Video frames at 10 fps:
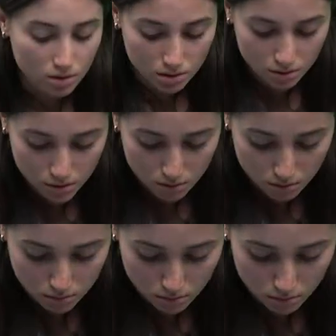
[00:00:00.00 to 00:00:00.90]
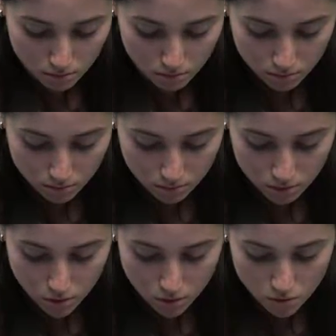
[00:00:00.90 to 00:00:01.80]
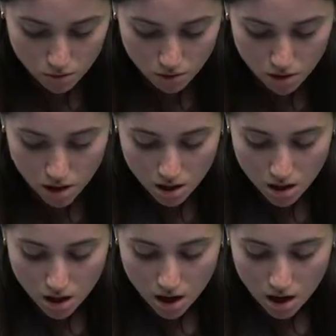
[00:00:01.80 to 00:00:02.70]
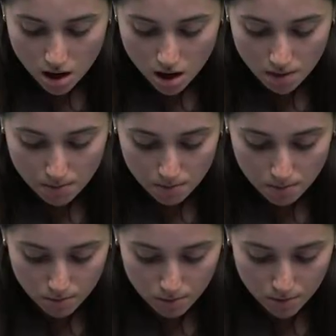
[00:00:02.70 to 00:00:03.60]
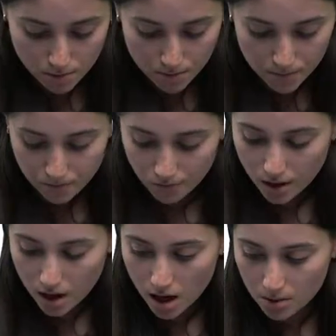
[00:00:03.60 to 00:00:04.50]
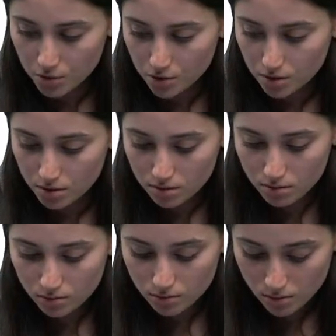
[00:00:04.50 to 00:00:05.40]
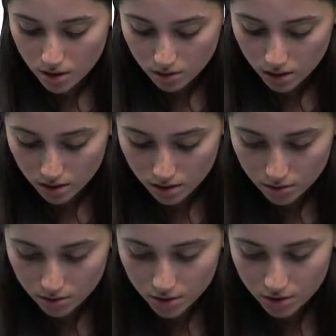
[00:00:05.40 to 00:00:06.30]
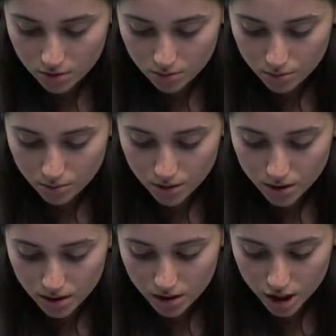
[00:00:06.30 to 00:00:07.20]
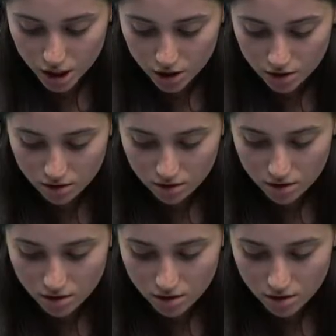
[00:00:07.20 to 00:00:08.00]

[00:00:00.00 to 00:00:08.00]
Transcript: This one? No. I'm just. How can I switch the presentation?